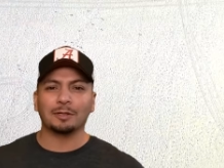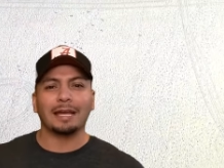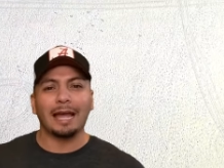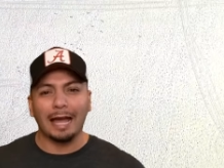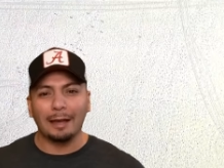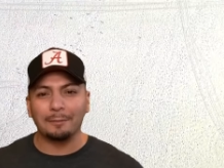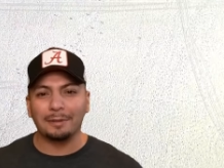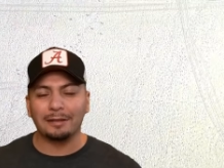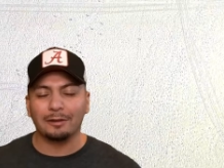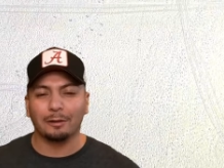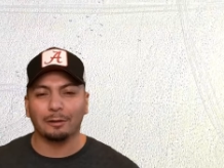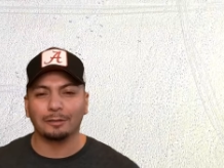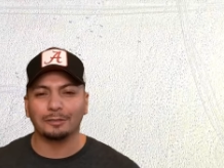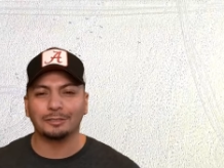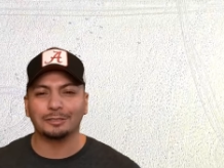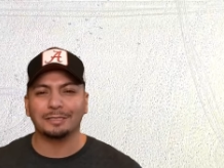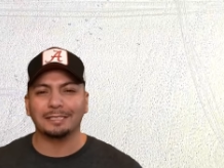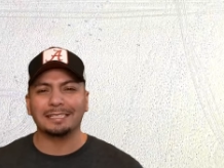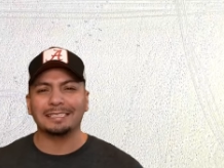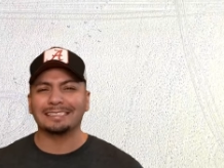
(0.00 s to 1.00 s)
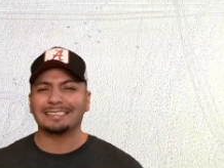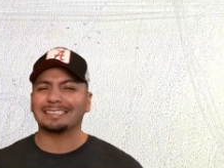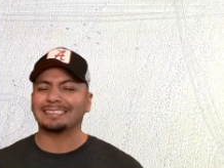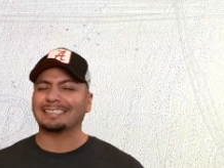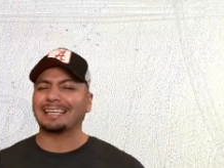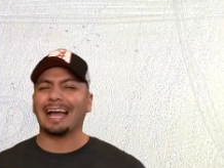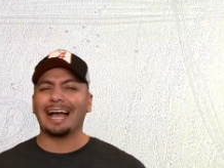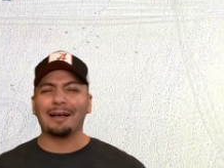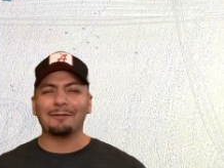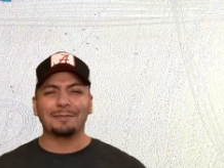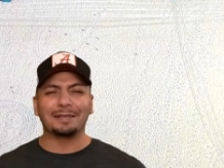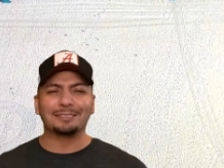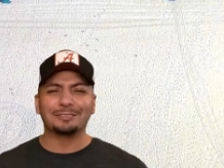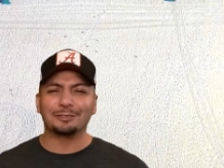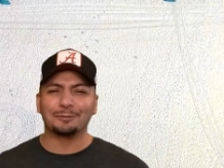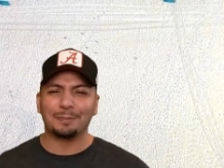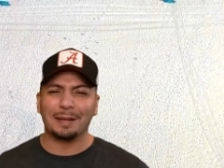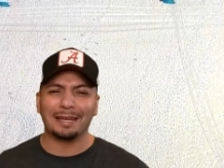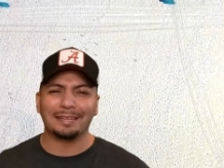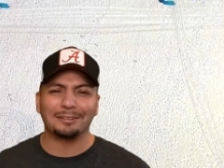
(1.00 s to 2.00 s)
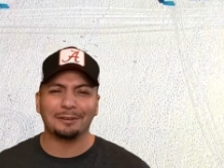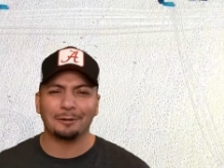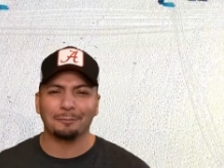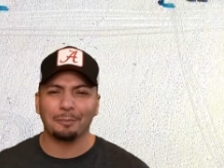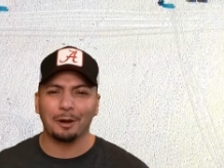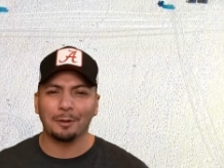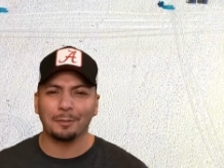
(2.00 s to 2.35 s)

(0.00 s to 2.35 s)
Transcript: where common culture is as common as your backyard